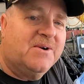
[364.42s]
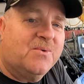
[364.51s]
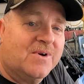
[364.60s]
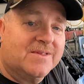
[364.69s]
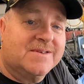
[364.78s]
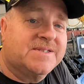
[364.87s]

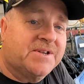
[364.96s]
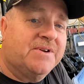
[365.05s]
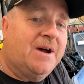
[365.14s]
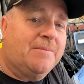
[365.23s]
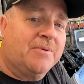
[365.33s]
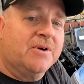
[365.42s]
Well, this turned
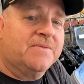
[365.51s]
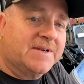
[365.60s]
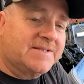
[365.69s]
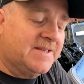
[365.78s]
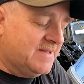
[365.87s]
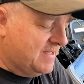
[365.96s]
out
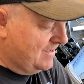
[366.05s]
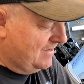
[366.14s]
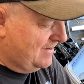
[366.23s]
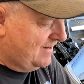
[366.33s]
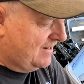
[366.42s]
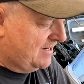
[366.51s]
perfect.
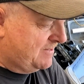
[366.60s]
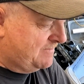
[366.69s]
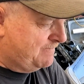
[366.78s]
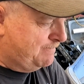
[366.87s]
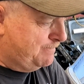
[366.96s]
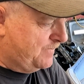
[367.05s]

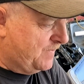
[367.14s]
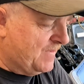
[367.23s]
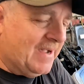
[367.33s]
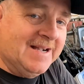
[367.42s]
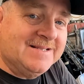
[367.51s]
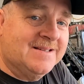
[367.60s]

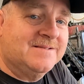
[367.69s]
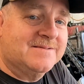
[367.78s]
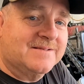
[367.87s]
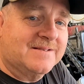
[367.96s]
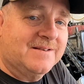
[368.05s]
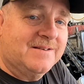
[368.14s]
I
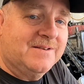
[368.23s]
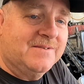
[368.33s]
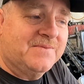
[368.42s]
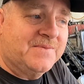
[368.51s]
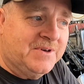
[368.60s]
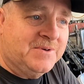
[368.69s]
didn't
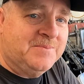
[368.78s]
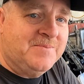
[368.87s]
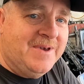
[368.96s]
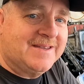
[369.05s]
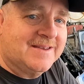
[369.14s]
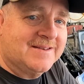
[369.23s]
film
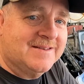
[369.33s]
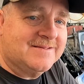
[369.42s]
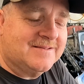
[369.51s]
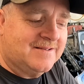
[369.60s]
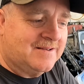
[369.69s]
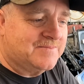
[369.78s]
making it,
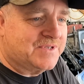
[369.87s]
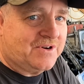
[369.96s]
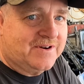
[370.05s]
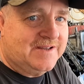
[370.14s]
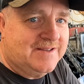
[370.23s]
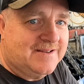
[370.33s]
I'm
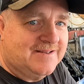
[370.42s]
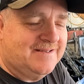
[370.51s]
sorry.